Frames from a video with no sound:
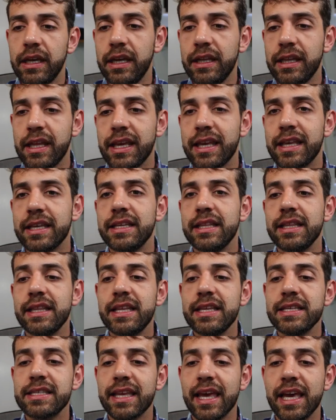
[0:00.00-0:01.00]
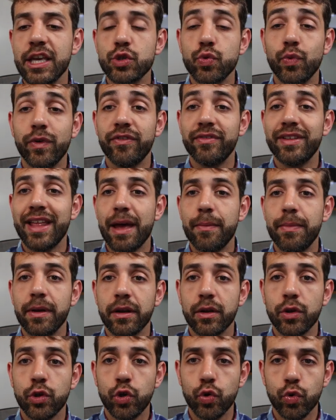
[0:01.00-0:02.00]
in, the, in this case with
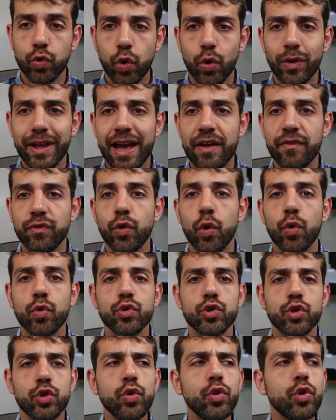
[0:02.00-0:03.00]
Debian, you don't have those.